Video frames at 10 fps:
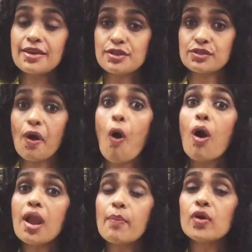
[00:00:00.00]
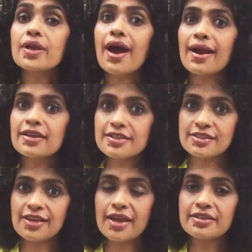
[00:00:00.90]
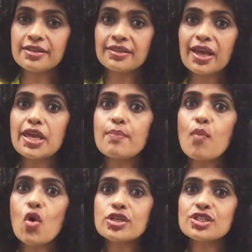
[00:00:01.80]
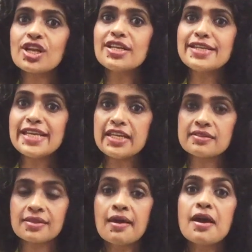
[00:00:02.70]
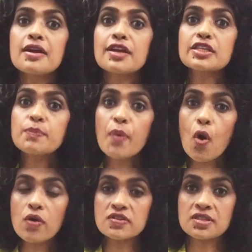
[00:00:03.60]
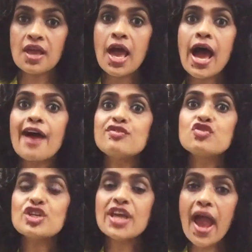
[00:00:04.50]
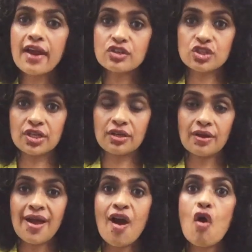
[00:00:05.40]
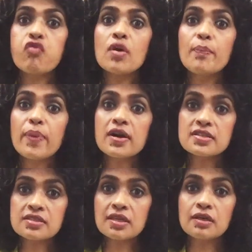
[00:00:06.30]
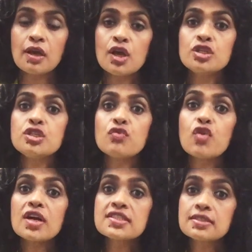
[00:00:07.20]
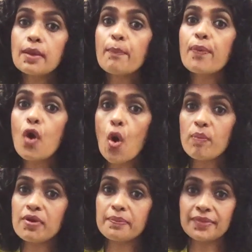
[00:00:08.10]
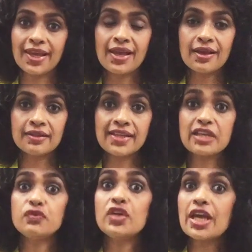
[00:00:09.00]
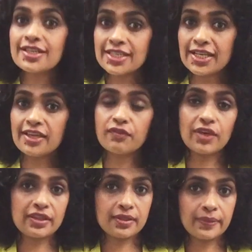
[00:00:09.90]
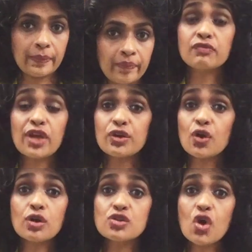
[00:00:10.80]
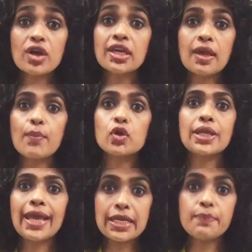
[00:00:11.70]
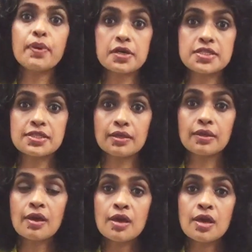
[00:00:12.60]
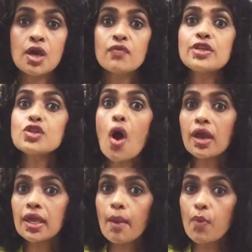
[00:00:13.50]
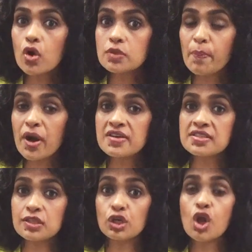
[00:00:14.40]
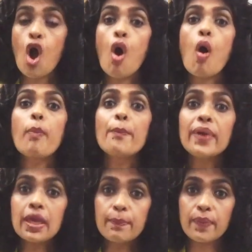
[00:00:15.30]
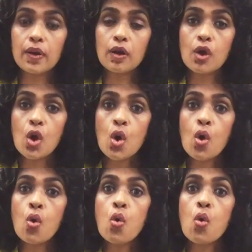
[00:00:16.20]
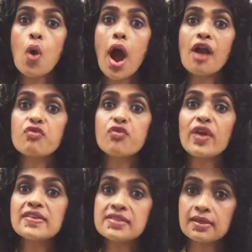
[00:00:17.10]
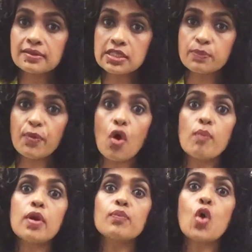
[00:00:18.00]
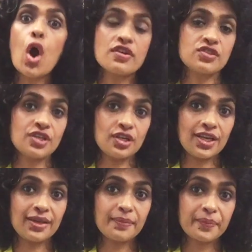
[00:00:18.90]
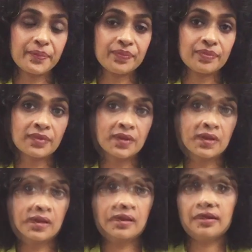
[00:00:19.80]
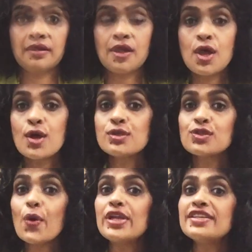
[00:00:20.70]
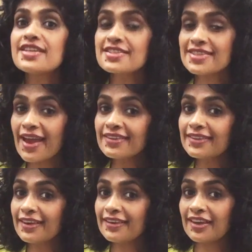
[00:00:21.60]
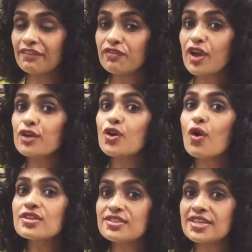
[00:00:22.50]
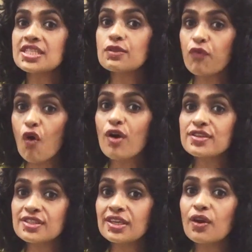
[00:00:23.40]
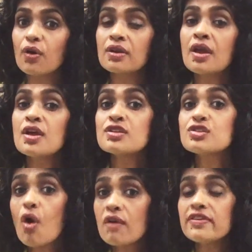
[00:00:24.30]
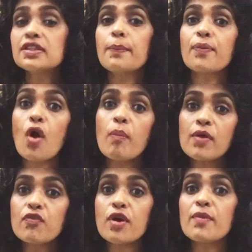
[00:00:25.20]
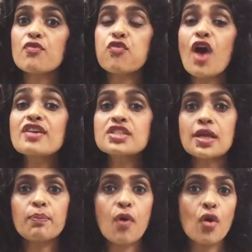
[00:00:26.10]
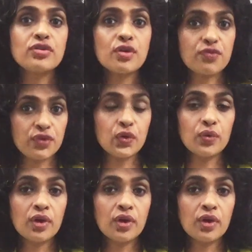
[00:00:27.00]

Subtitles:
is all about understanding the emotional needs, response, and reaction of a person towards the problem that we are dealing with. We are not talking about any person. We're talking about person or people who are facing this problem constantly. So in design thinking, we are not just focusing on solving the problem from a functional point of view.